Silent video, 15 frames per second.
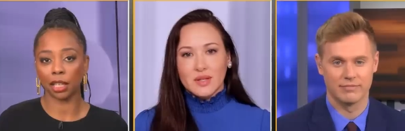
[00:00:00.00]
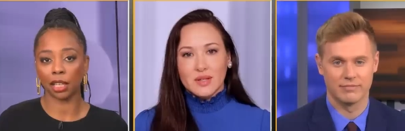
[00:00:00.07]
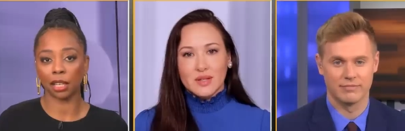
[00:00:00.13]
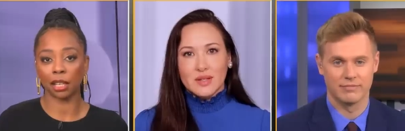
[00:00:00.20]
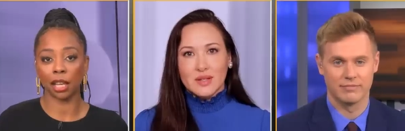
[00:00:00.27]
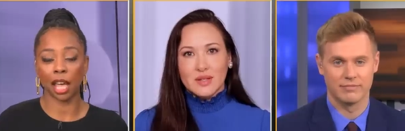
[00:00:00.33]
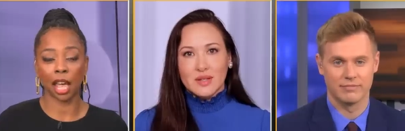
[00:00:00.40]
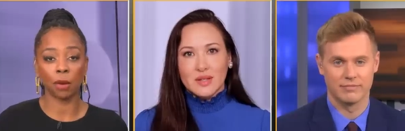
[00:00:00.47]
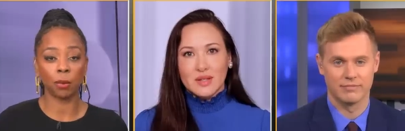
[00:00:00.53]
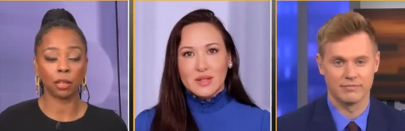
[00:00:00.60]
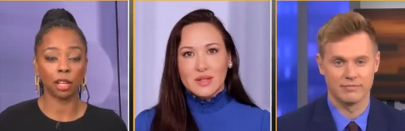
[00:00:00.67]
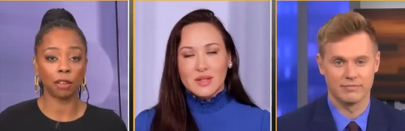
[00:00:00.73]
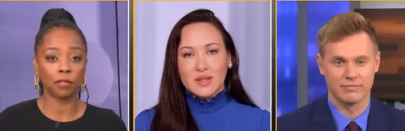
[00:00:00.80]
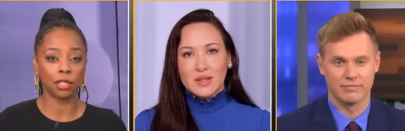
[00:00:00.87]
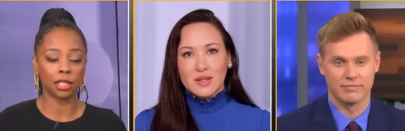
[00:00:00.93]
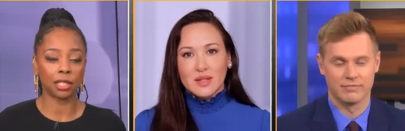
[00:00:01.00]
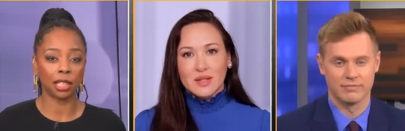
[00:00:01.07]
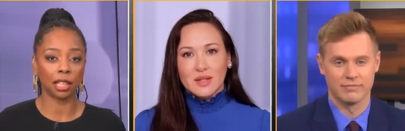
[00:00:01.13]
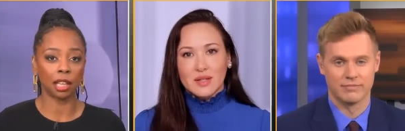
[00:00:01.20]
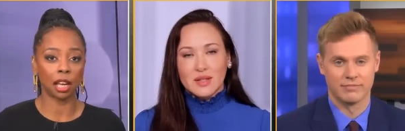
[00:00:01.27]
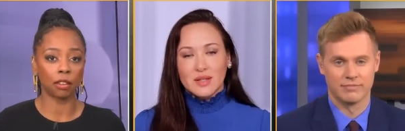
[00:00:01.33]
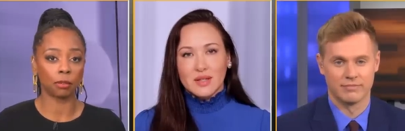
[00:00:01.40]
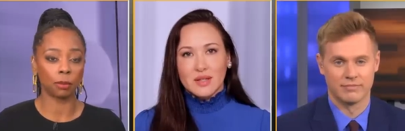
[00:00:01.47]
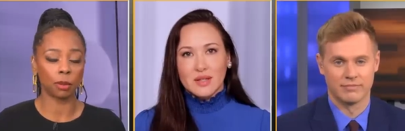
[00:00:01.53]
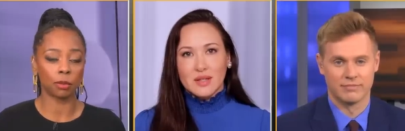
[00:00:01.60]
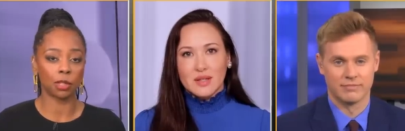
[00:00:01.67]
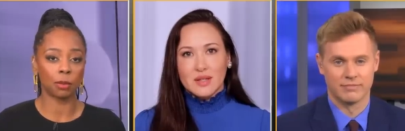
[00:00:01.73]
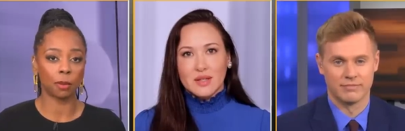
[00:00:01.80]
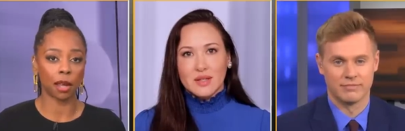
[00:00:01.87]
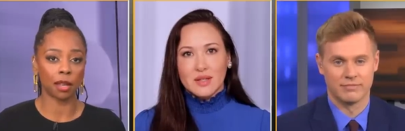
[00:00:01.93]
Speaker 1: and I would love to see a government
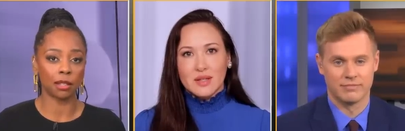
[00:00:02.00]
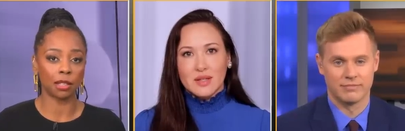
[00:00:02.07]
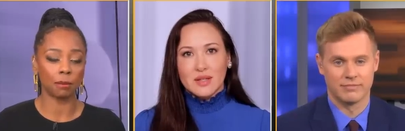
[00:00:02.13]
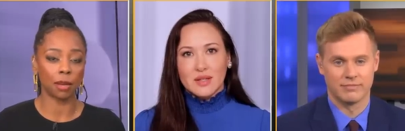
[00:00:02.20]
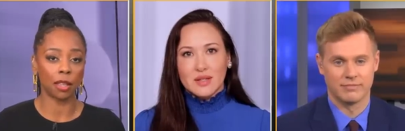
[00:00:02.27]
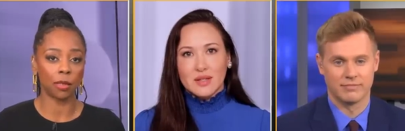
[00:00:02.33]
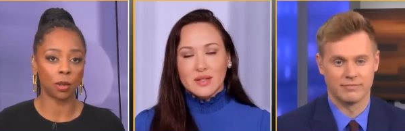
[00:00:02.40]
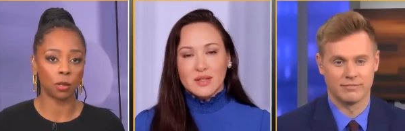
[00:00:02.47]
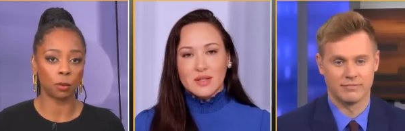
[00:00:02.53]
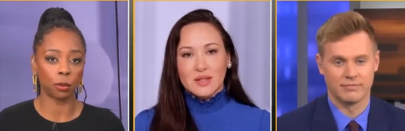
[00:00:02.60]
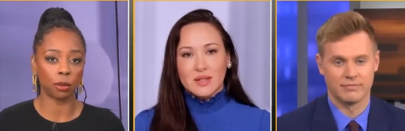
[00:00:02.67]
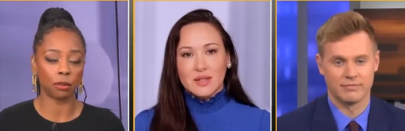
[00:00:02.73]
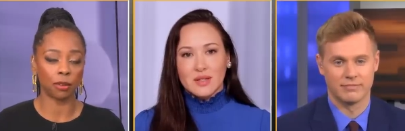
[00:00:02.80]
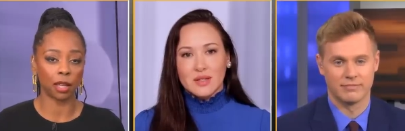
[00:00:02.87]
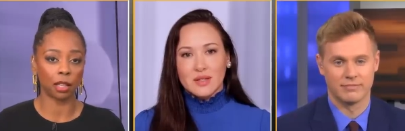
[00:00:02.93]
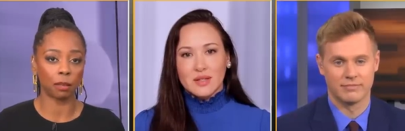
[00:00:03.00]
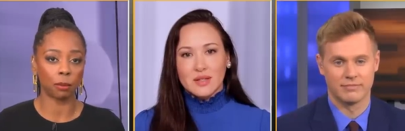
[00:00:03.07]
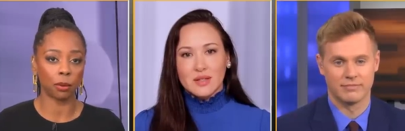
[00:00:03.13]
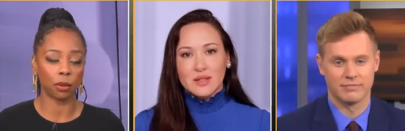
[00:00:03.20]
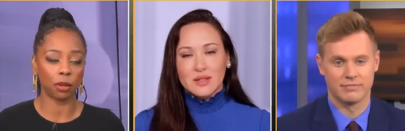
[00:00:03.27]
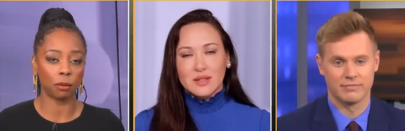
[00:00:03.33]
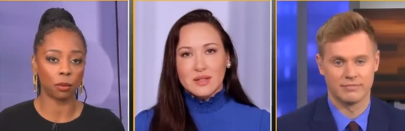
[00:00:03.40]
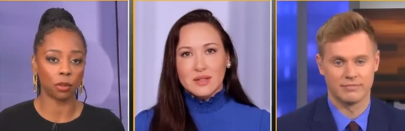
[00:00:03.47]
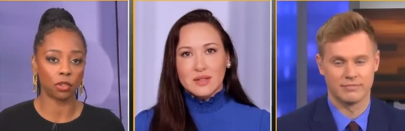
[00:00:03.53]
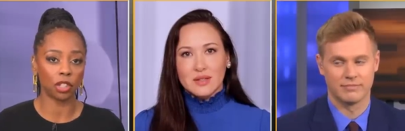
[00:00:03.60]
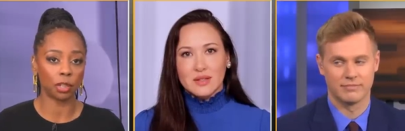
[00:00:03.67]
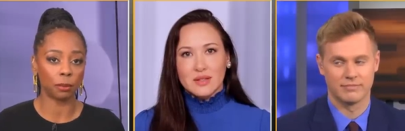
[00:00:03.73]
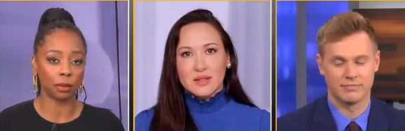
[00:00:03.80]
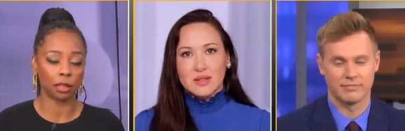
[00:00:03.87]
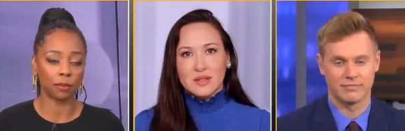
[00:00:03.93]
response that made those more available and more
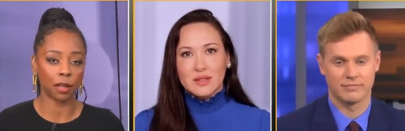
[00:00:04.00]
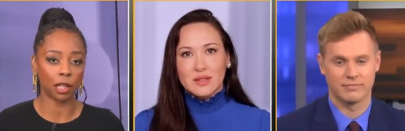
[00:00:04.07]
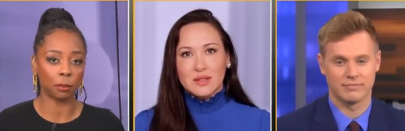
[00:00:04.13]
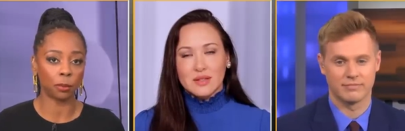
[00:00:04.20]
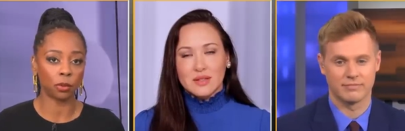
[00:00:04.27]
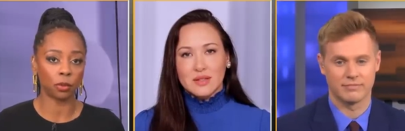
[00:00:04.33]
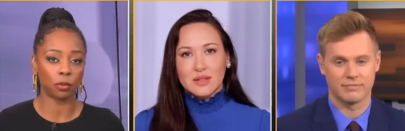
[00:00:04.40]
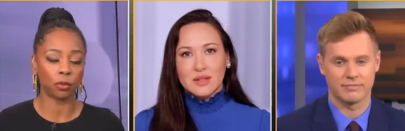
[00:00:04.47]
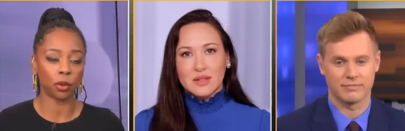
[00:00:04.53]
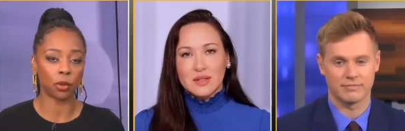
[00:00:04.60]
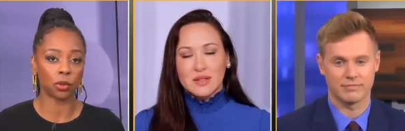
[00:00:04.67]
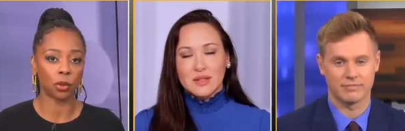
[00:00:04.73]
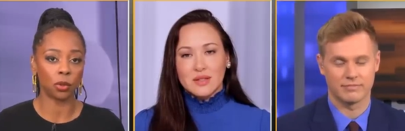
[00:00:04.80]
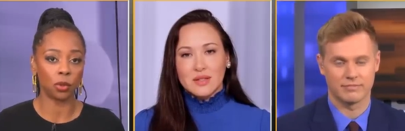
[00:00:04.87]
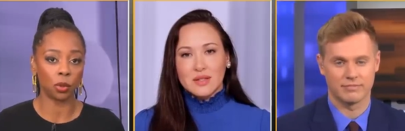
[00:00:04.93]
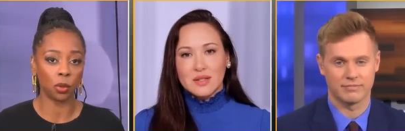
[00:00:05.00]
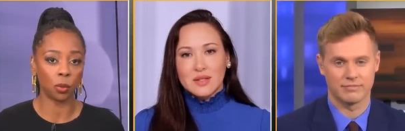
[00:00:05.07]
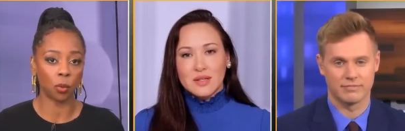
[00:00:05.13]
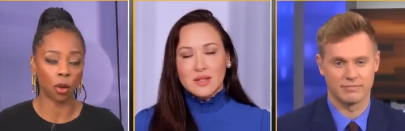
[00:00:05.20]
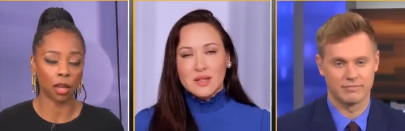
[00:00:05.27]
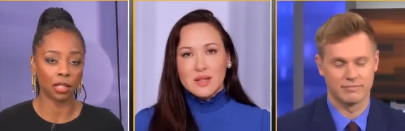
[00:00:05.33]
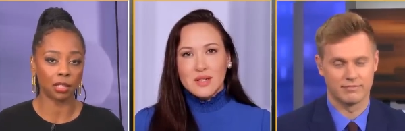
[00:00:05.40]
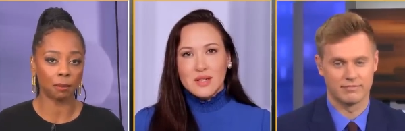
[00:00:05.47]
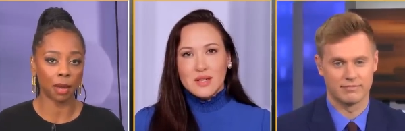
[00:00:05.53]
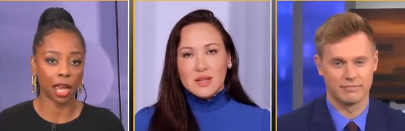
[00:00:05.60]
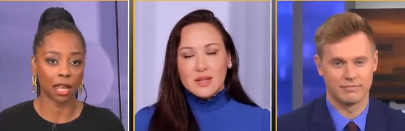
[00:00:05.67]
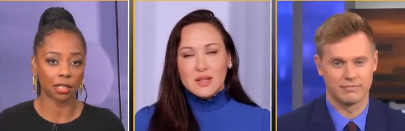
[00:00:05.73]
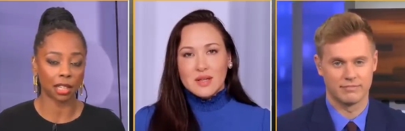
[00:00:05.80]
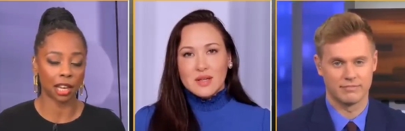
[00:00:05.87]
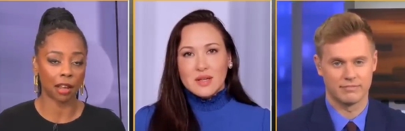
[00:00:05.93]
cheaply available to folks who do want to
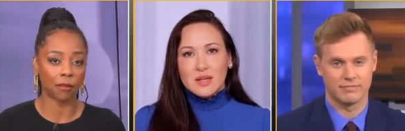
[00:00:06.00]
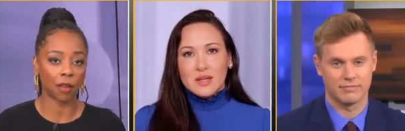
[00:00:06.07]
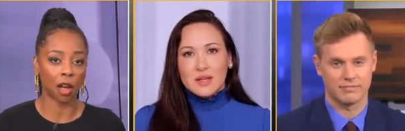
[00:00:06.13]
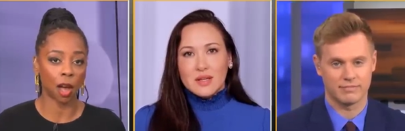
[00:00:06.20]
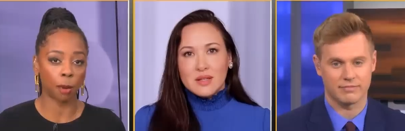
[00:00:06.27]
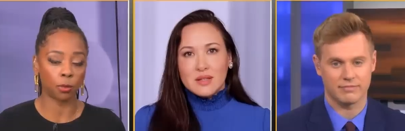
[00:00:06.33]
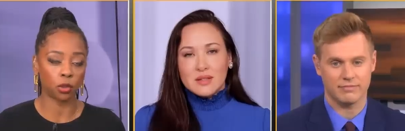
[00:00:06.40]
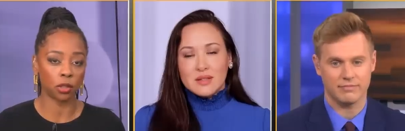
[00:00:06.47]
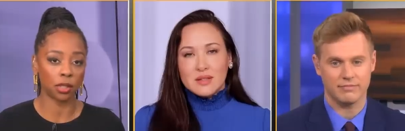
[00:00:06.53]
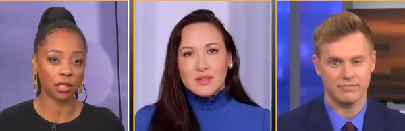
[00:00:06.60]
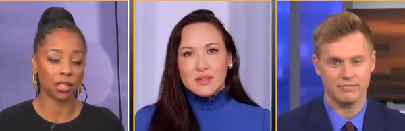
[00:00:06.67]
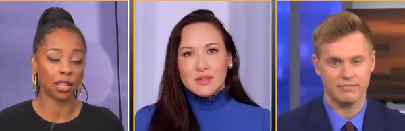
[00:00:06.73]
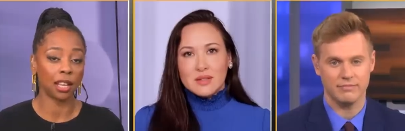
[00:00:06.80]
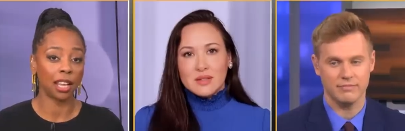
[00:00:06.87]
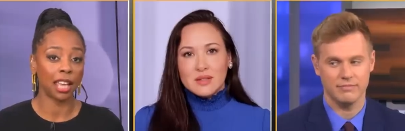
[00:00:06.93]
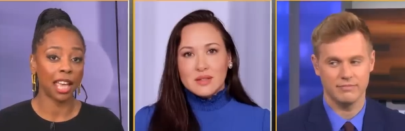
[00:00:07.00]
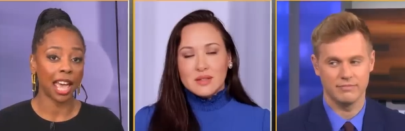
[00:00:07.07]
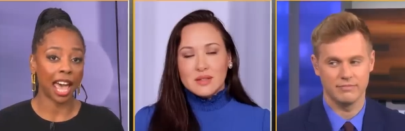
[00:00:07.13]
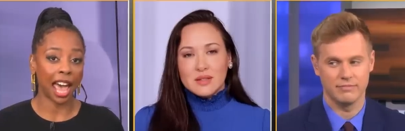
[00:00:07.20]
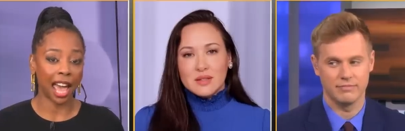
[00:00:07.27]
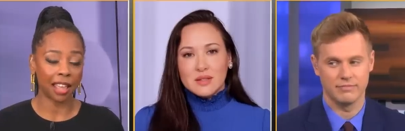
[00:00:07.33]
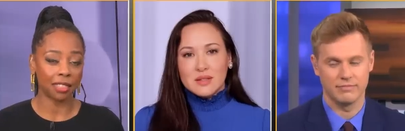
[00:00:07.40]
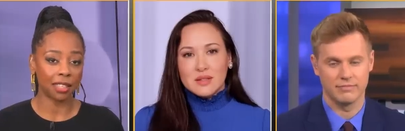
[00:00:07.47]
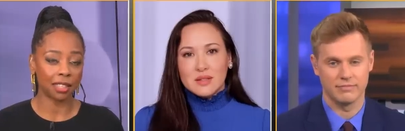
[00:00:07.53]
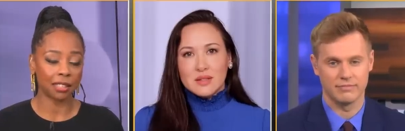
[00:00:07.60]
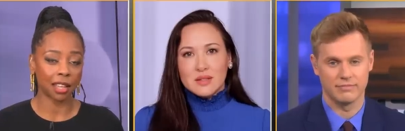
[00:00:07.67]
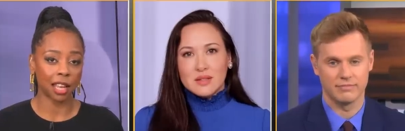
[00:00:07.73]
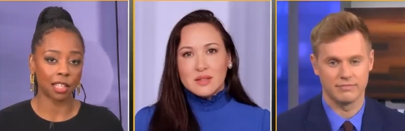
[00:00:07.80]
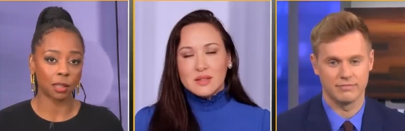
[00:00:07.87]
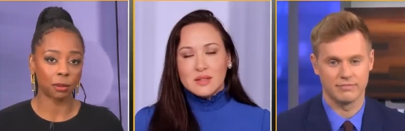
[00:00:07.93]
mask and have the options at
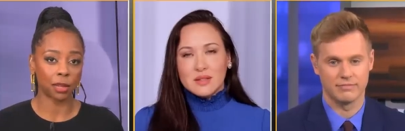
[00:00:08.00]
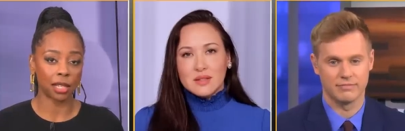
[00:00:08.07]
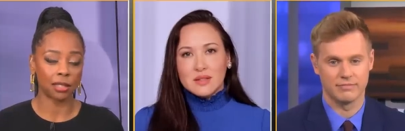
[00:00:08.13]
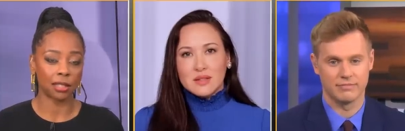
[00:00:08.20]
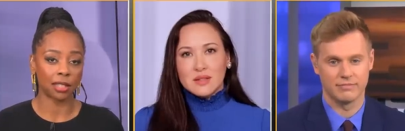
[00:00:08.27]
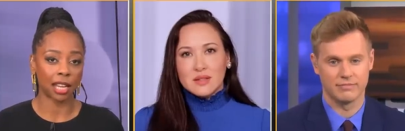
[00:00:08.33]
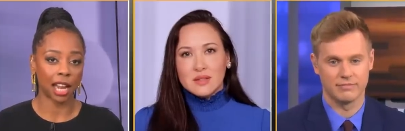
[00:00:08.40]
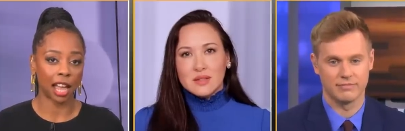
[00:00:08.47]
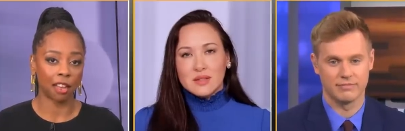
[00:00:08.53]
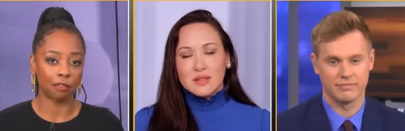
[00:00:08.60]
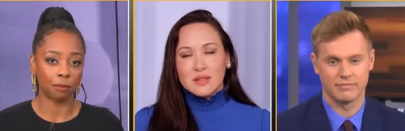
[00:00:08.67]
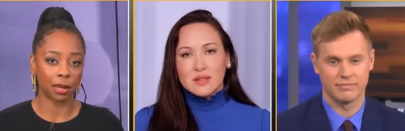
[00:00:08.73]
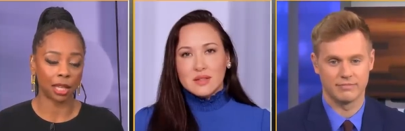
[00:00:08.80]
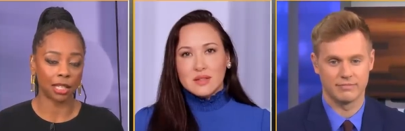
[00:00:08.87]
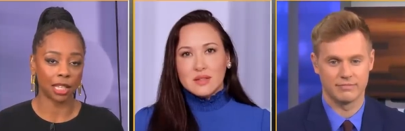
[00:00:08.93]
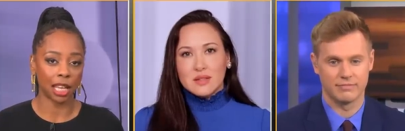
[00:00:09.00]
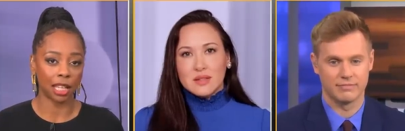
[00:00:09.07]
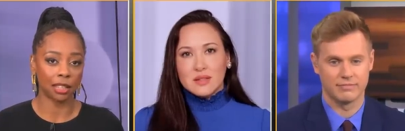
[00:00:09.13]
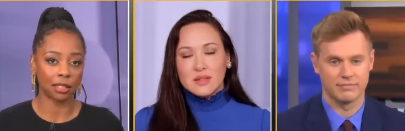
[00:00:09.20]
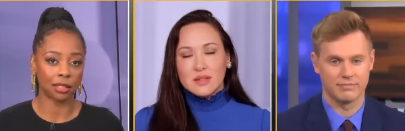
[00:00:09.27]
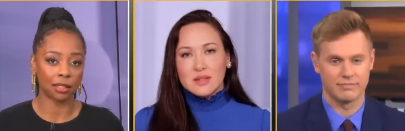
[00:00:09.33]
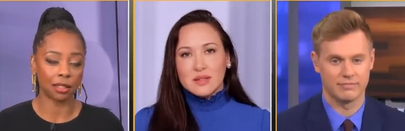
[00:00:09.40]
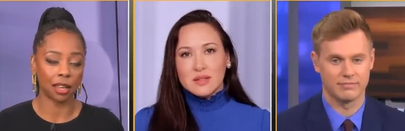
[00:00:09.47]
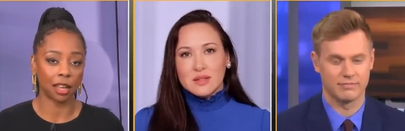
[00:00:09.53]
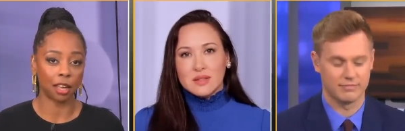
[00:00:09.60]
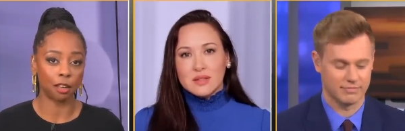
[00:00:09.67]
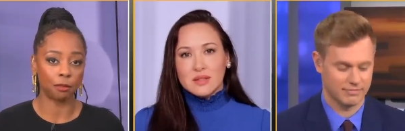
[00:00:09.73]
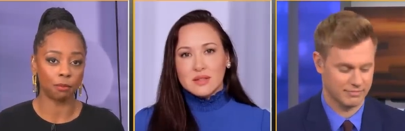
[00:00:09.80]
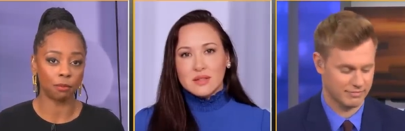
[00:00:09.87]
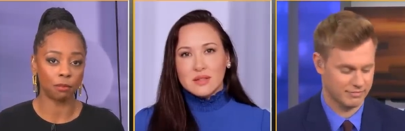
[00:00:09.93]
these kinds of places that have mandates
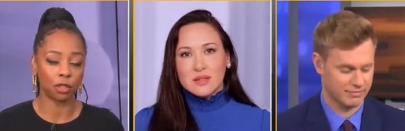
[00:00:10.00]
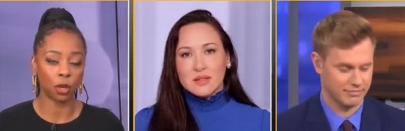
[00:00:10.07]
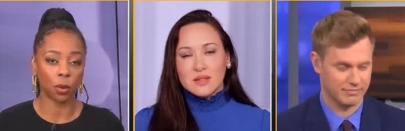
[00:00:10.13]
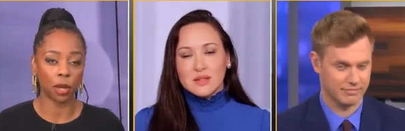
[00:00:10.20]
um, to go